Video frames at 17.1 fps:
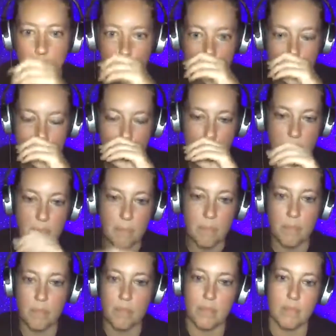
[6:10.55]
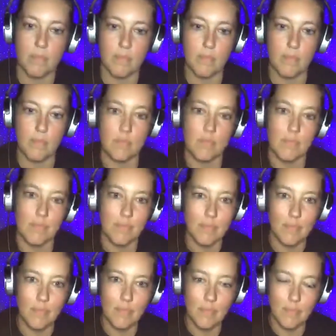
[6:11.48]

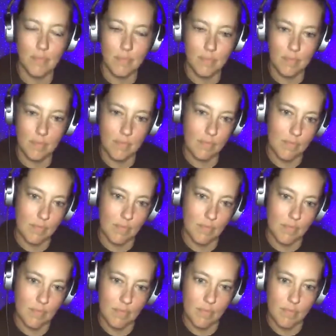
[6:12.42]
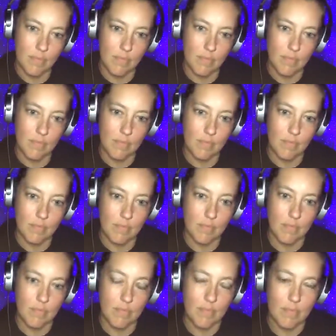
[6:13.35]

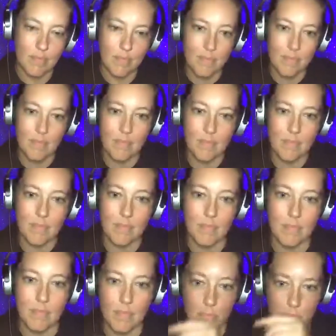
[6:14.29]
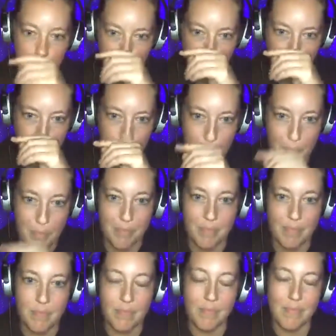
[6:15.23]

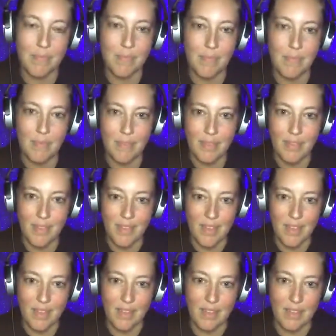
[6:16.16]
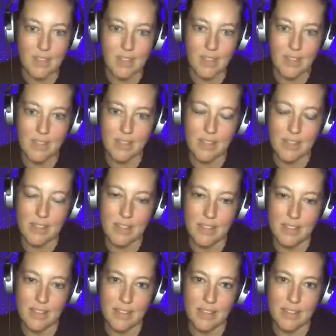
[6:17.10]

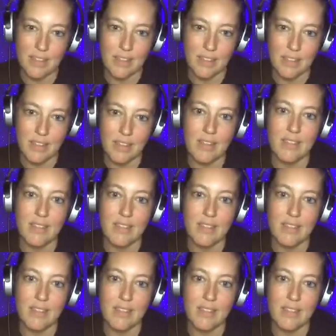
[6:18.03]
No words are spoken by the person on screen.